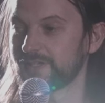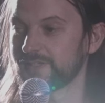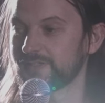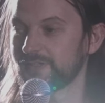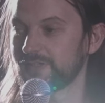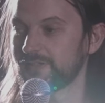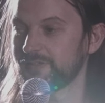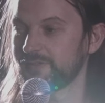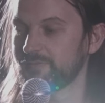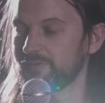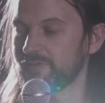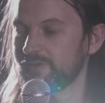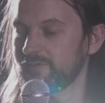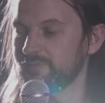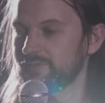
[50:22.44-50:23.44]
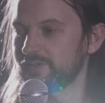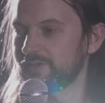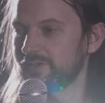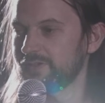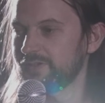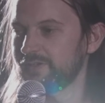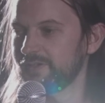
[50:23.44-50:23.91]
tech side
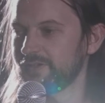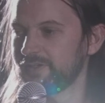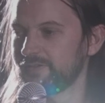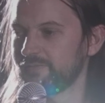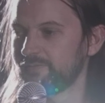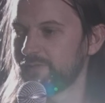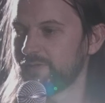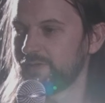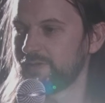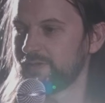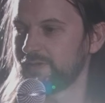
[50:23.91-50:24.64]
sometimes, and